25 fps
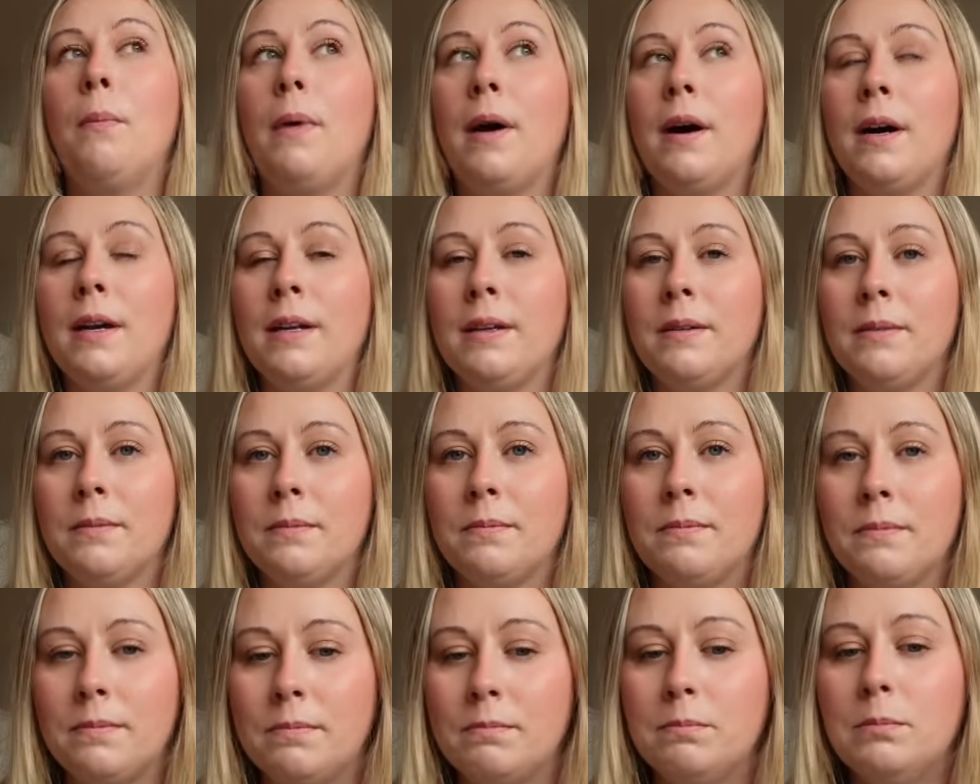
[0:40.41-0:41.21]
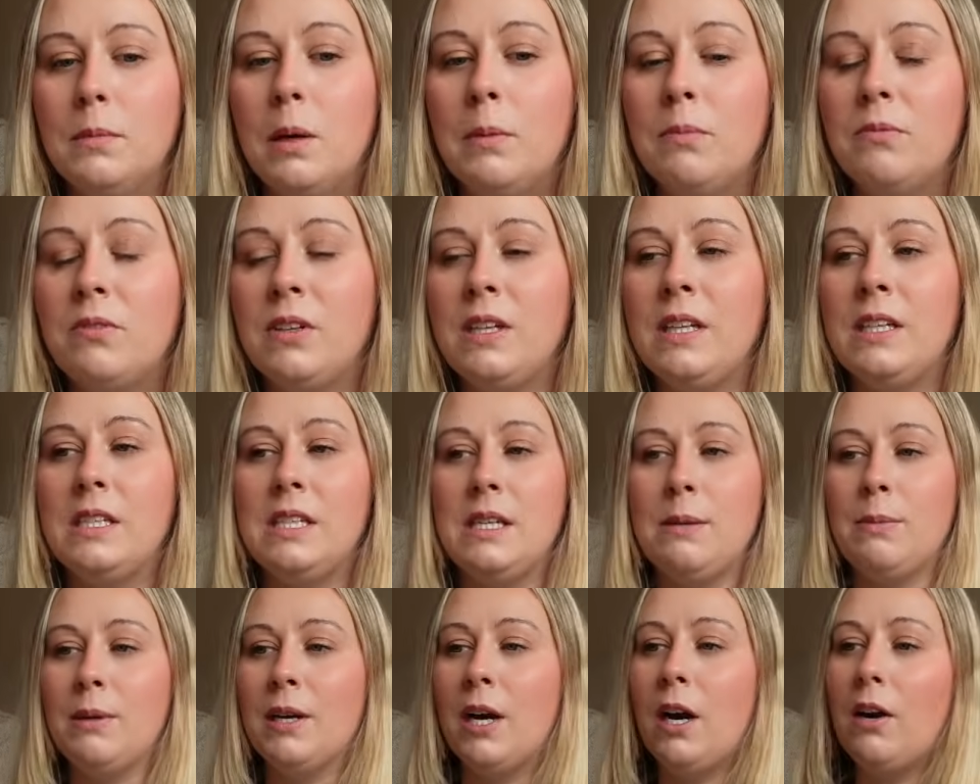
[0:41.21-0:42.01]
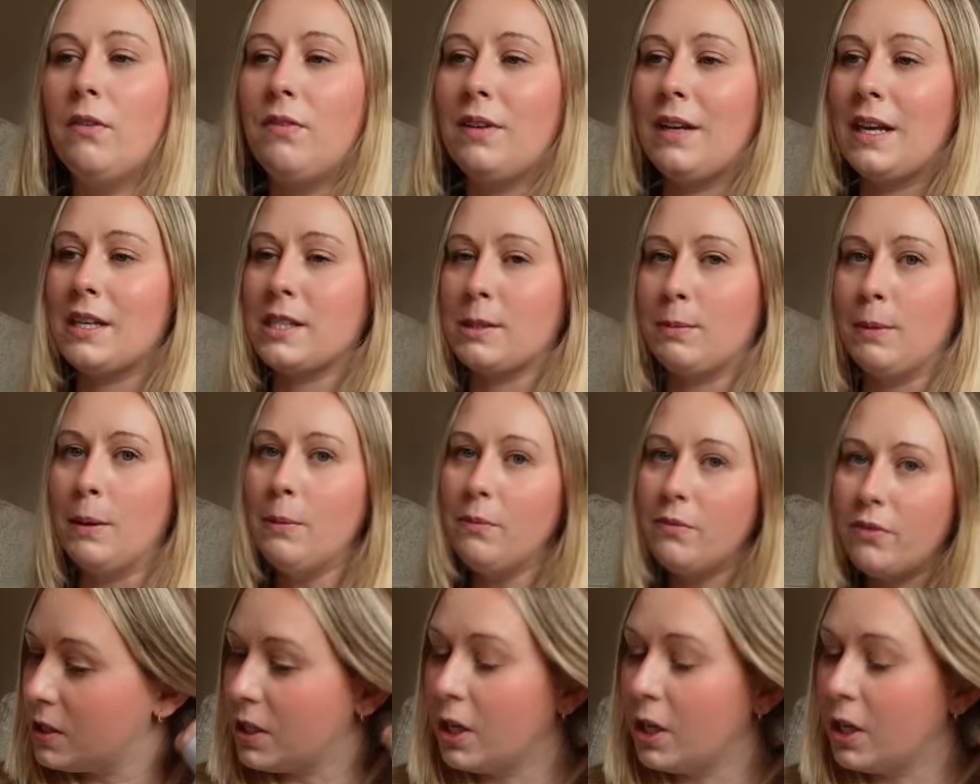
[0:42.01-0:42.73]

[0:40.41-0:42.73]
my monthly TBR for last month.